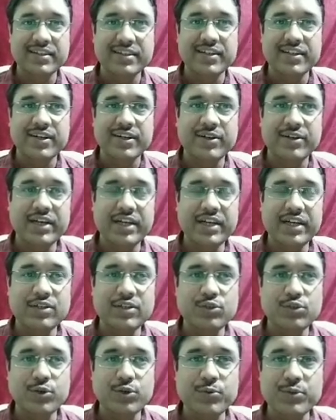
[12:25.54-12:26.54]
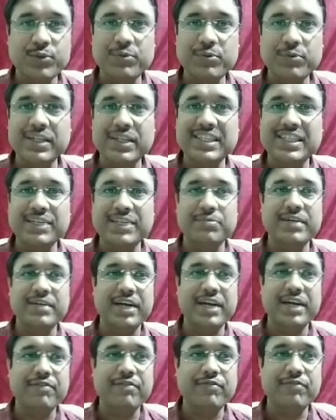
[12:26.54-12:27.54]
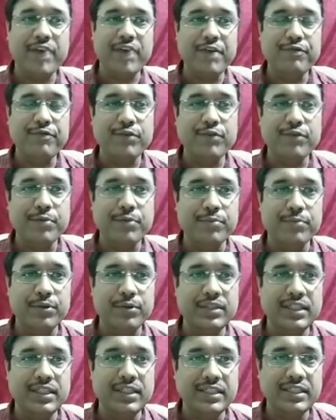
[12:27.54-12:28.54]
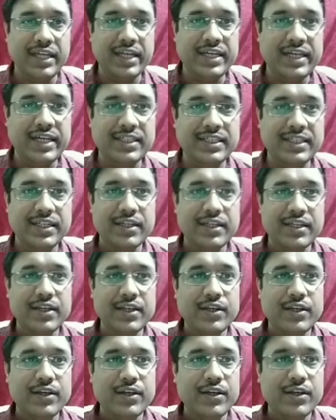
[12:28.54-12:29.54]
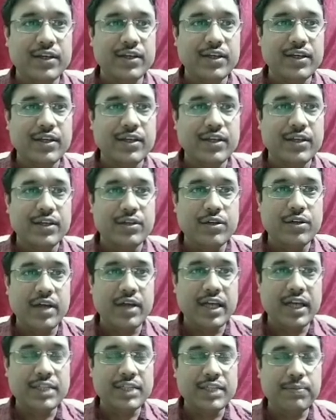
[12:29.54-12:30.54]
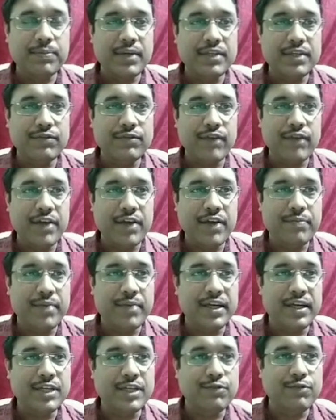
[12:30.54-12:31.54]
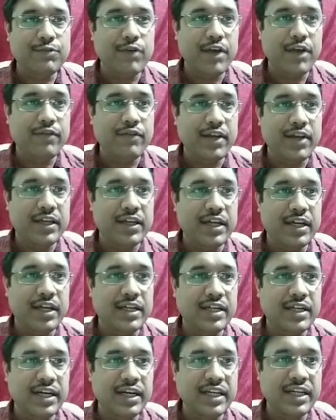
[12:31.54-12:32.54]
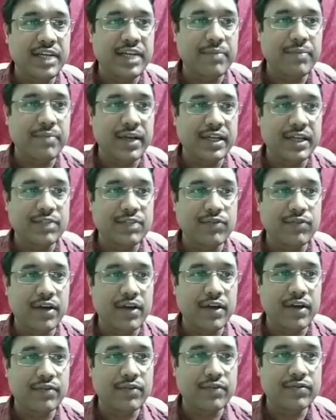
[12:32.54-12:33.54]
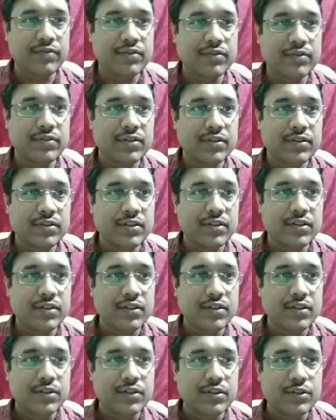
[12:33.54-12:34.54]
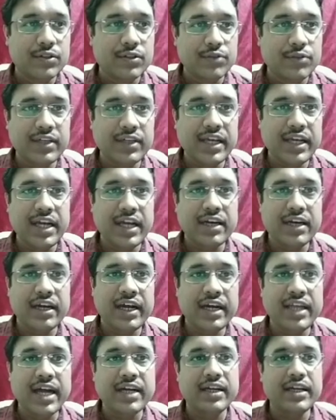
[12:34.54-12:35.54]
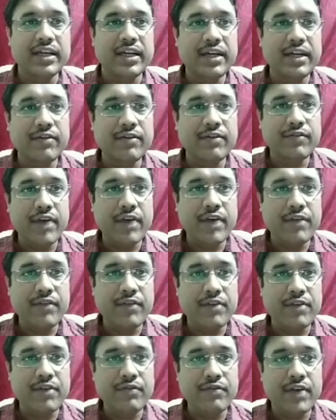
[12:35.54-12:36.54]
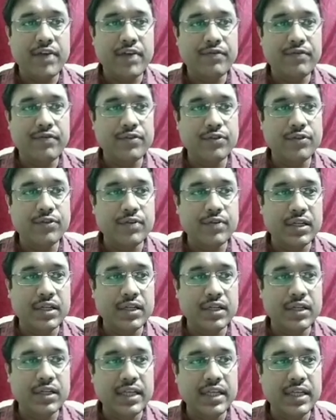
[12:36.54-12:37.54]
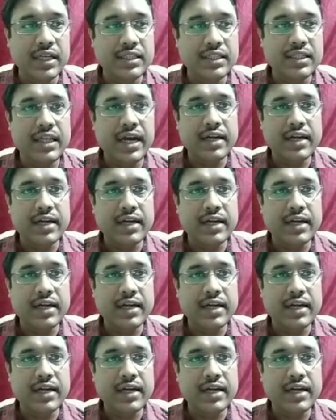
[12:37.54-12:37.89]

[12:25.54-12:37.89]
okay. So we will subtract 5 from both the sides. So x plus 5 minus 5, and here 13 minus 5. So we can get that 5 and 5 you will cancel that.